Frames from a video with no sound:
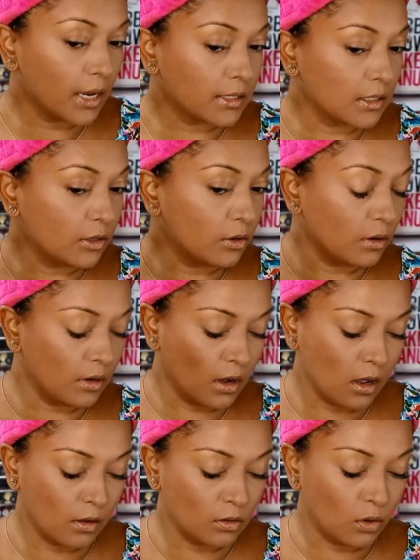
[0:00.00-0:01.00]

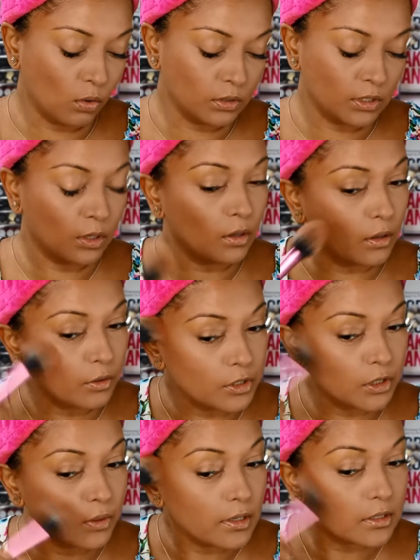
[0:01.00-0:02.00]
little golden glow
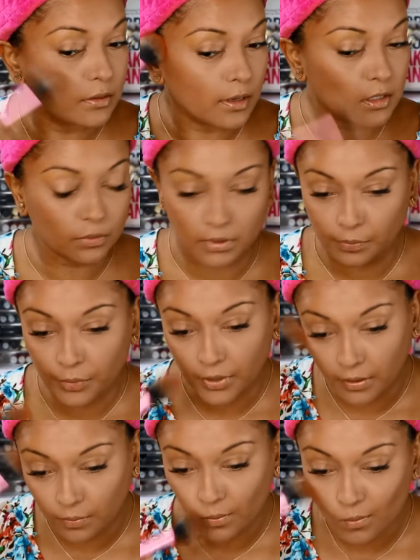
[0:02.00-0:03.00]
to it, so that's really
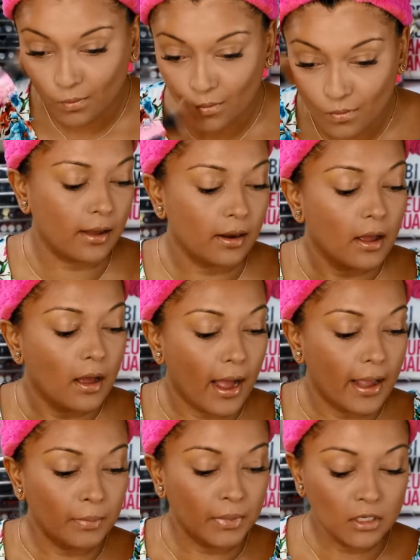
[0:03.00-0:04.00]
pretty. I
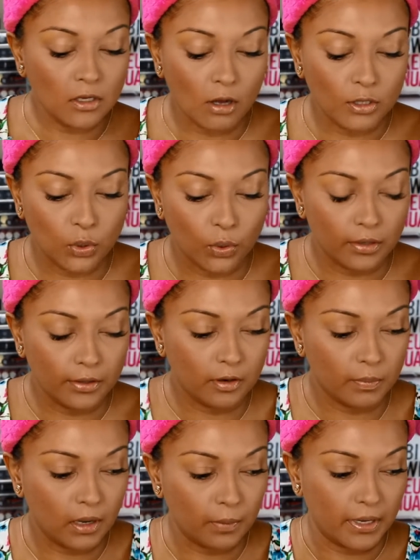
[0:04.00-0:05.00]
am gonna contour a little
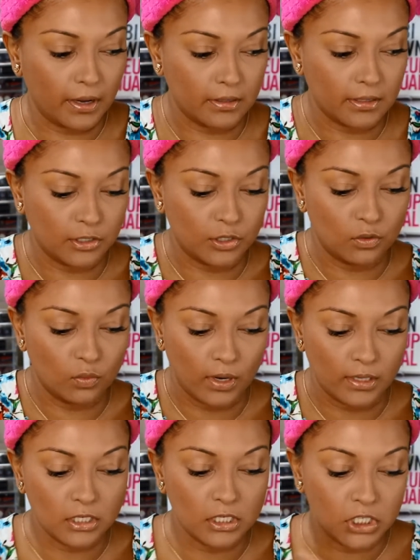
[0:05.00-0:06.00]
bit because I do
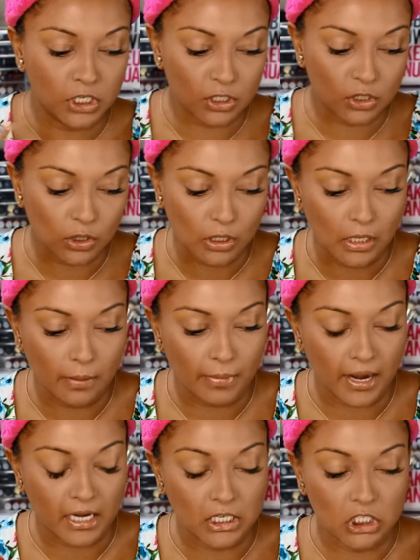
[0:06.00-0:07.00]
want to chisel
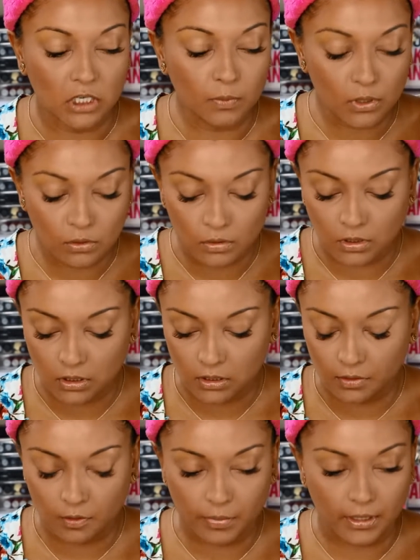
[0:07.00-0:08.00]
my cheekbones just a
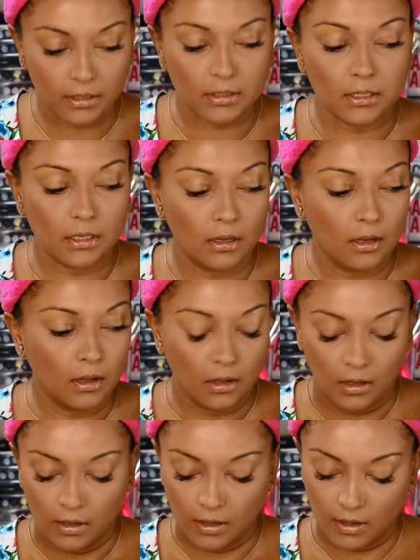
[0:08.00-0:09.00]
little bit.
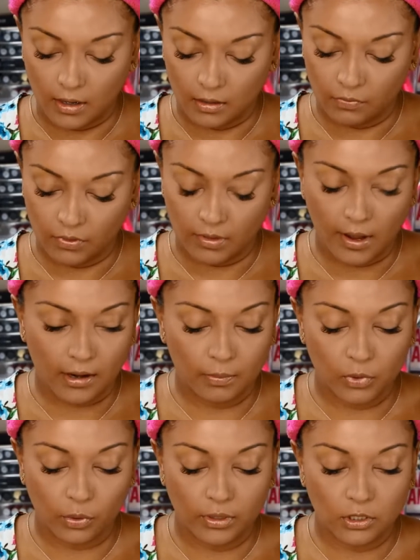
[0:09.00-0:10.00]
And for that, I'm
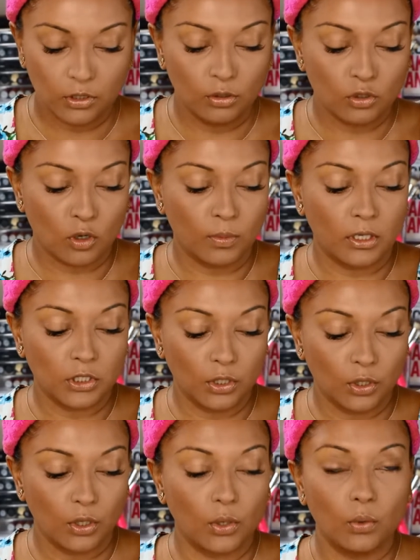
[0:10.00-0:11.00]
going to use our Blush and
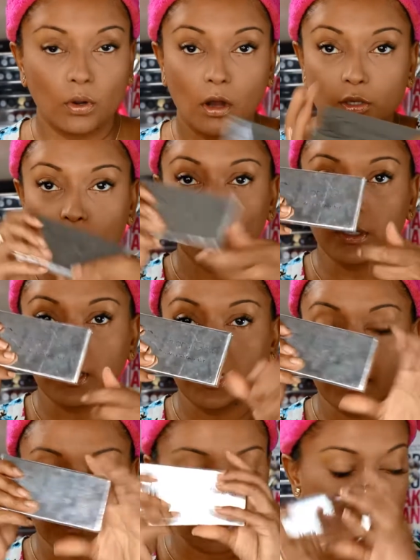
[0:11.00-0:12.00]
Glow contour
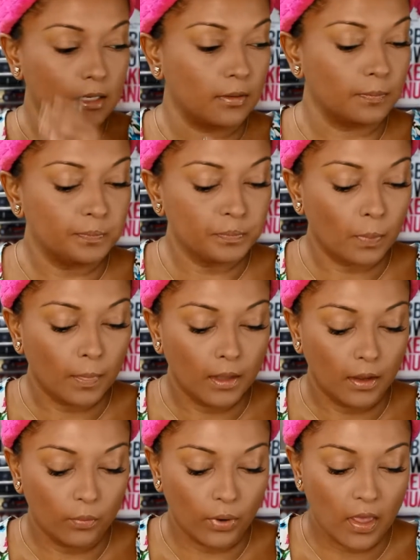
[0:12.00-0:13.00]
kit
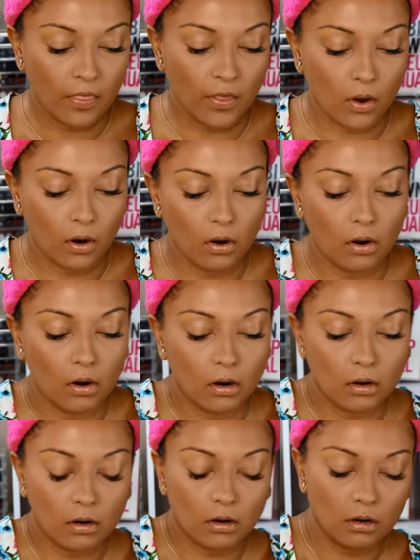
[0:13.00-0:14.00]
with
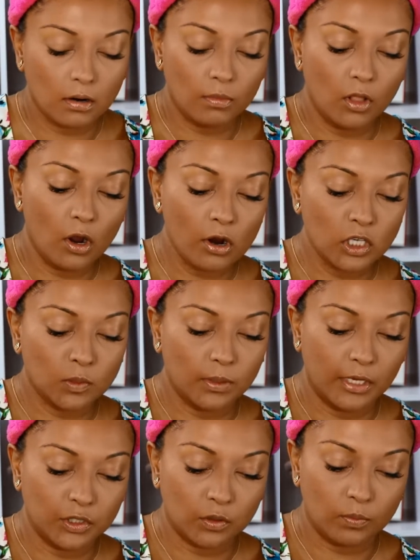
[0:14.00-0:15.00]
our large
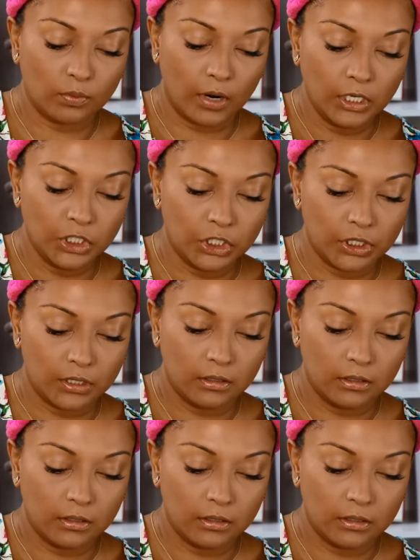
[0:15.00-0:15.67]
blender brush,